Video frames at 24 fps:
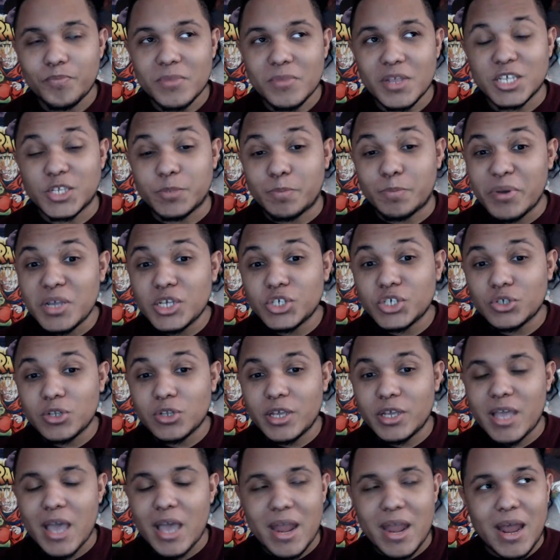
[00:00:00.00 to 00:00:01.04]

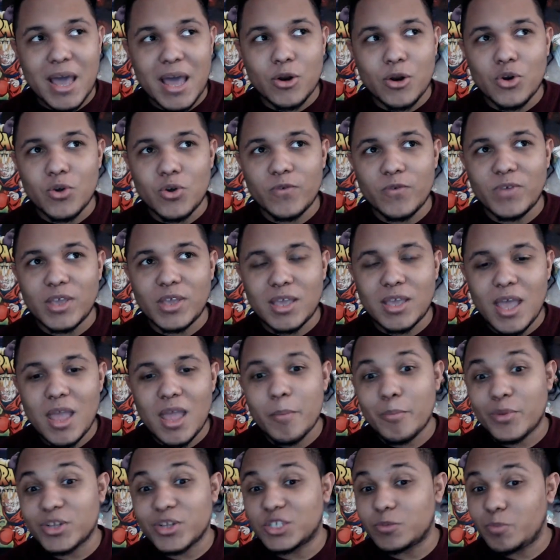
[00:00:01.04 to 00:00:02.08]
especially, and I don't know if he can,
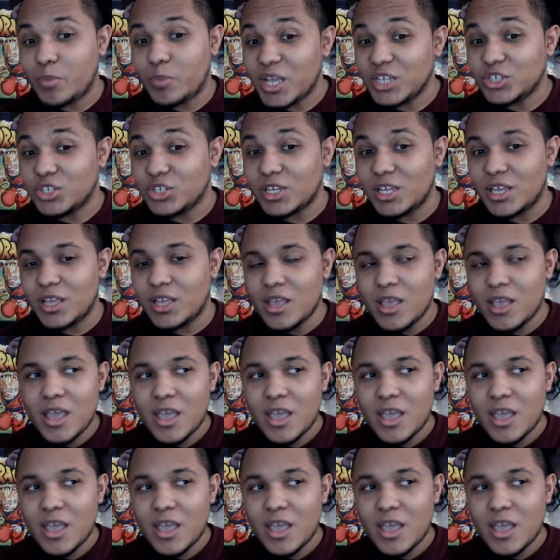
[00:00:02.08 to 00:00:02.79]
but especially